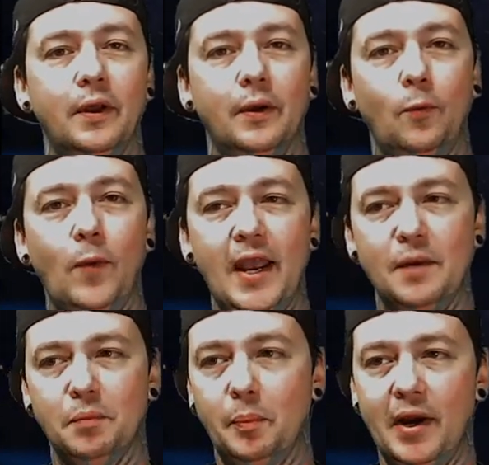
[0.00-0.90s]
way
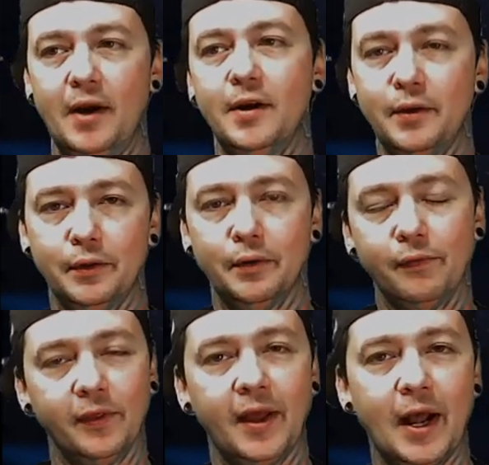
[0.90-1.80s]
to prepare you though
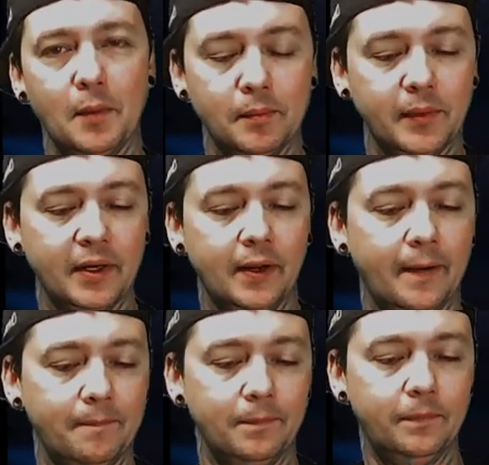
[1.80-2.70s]
for the album, but,
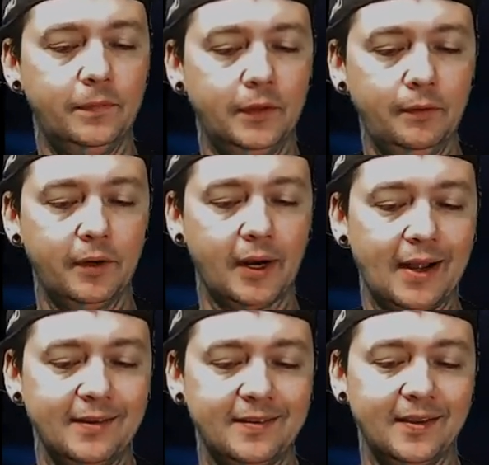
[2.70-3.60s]
Lunar
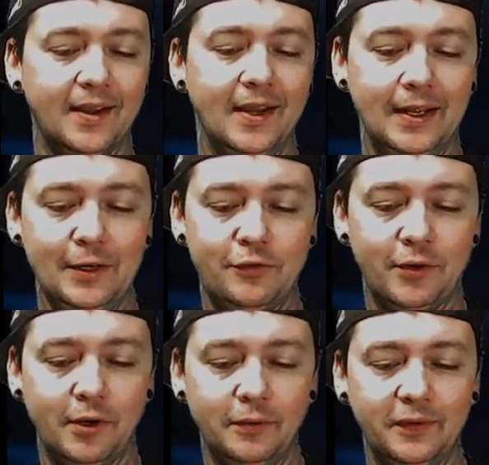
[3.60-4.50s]
Eyez,
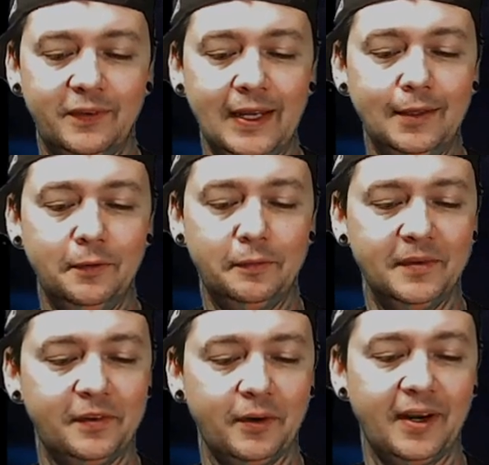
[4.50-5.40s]
Intro, St. Louis,
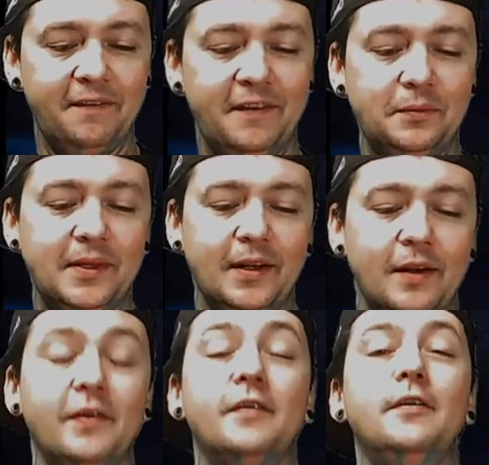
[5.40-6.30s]
Missouri,
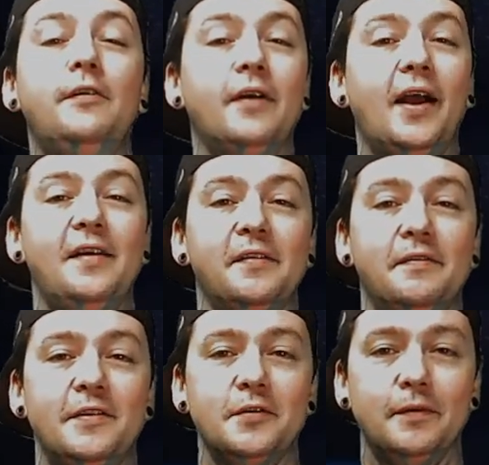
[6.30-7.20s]

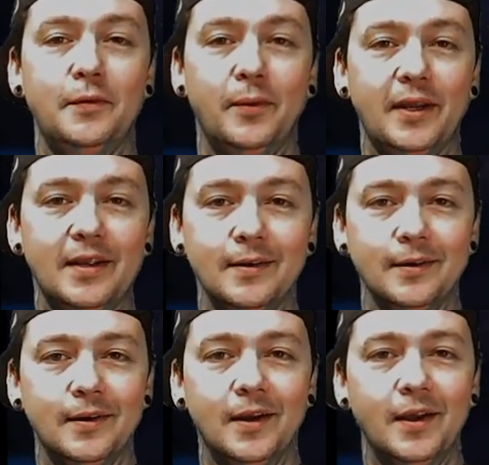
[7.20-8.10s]
facebook.com/LunarEyezOfficial. If you want to
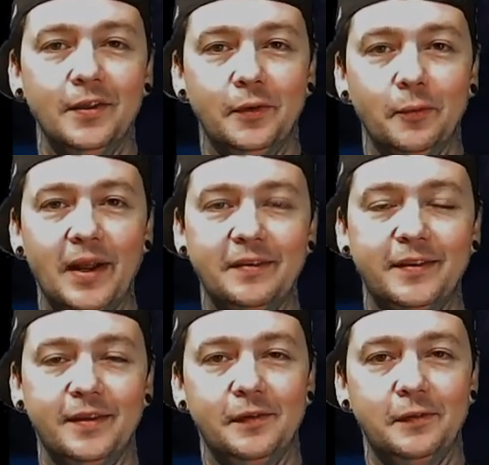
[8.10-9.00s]
hear the
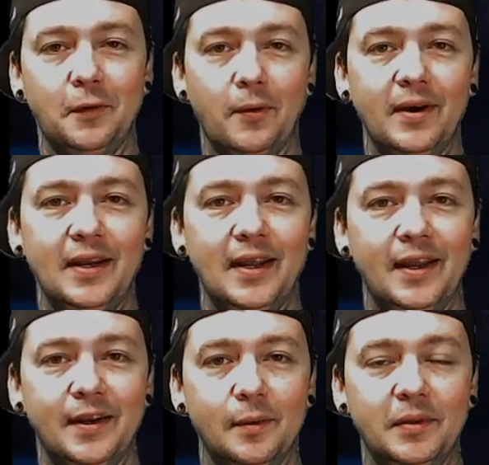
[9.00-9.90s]
rest of the story,
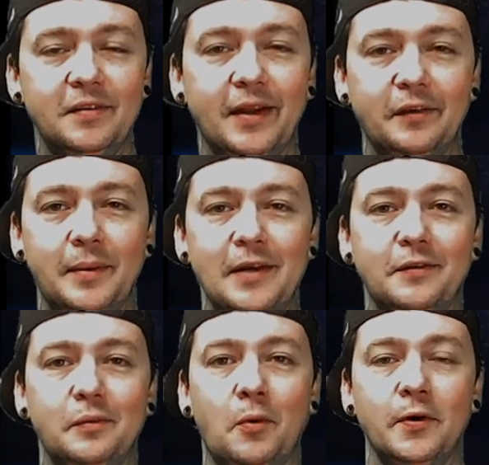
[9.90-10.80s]
and please like his page
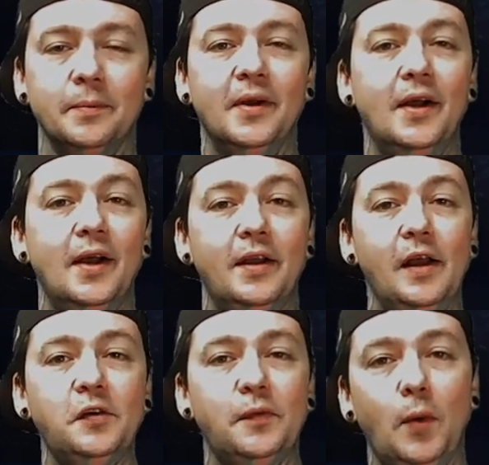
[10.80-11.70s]
and support him.
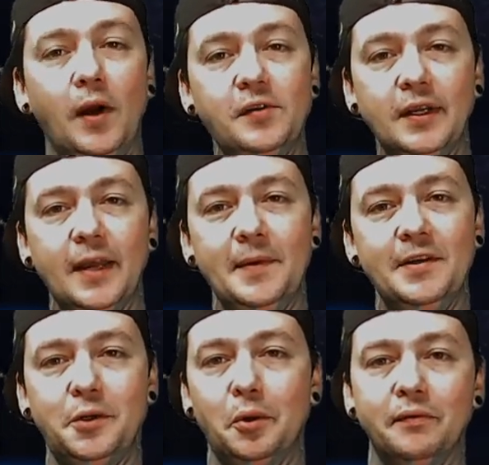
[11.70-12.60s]
Guys, if you're watching and like me
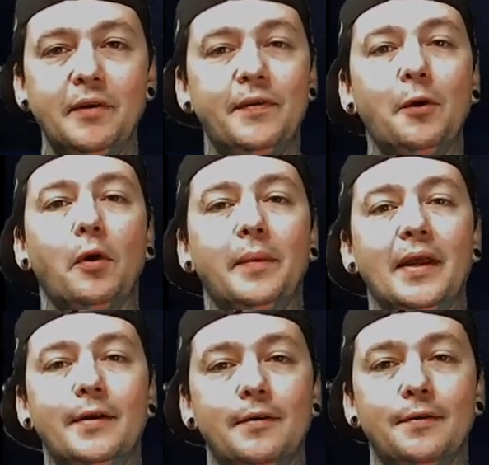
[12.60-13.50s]
and do a review for your
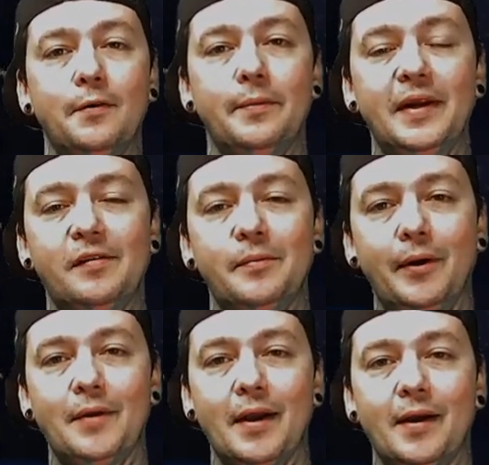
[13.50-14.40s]
band, go to
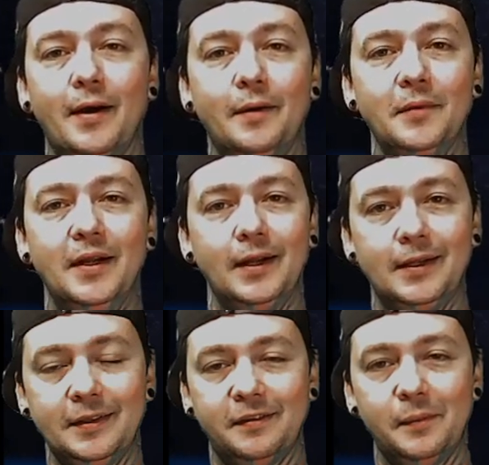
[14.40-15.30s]
localbandsmokeout.com,
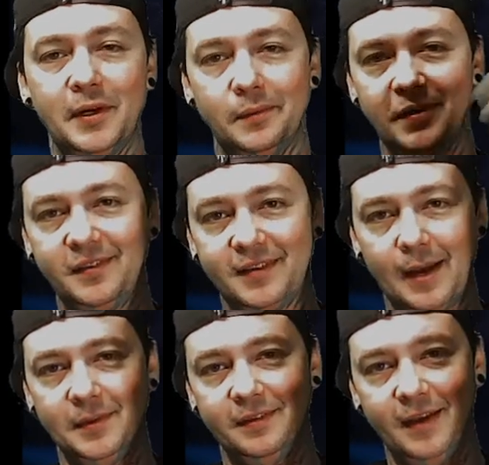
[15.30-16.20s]
click the Submit Your Music
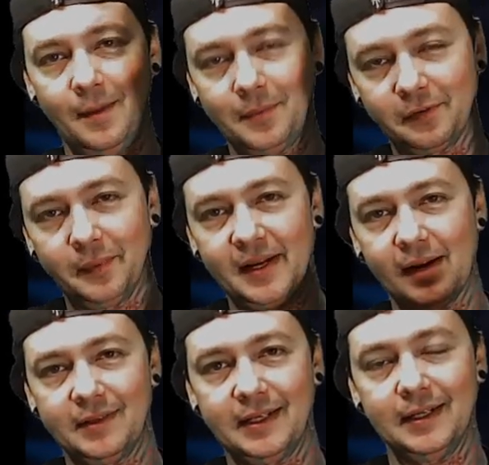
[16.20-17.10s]
tab at the top. I'll explain
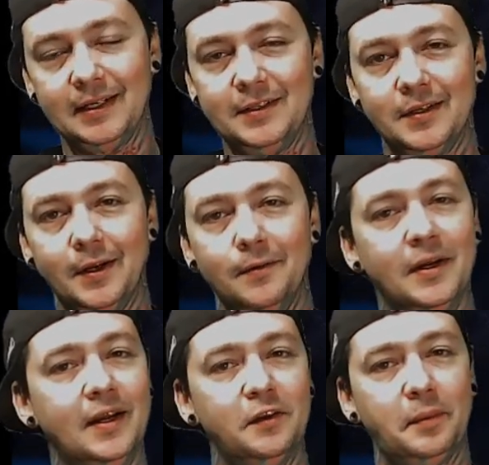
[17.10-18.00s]
everything you need to know.
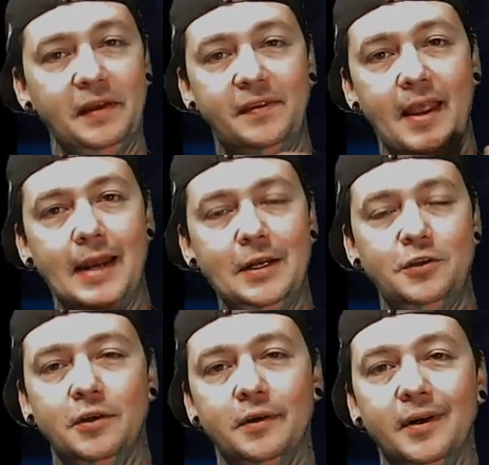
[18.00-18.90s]
This applies to any
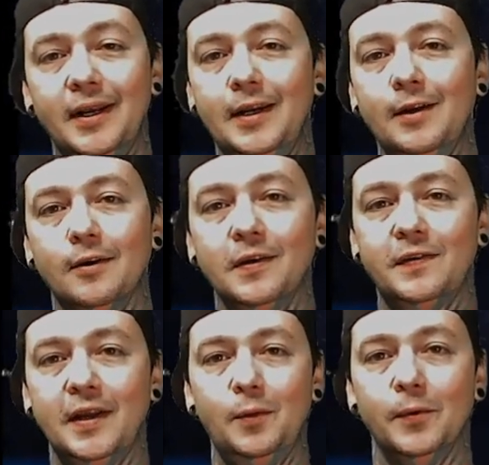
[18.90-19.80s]
genre, any
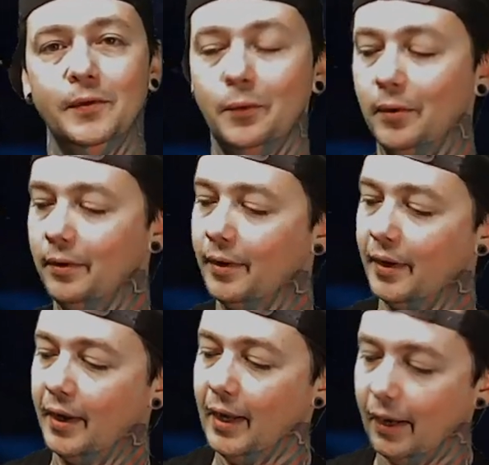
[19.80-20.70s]
artist, anywhere in the world. If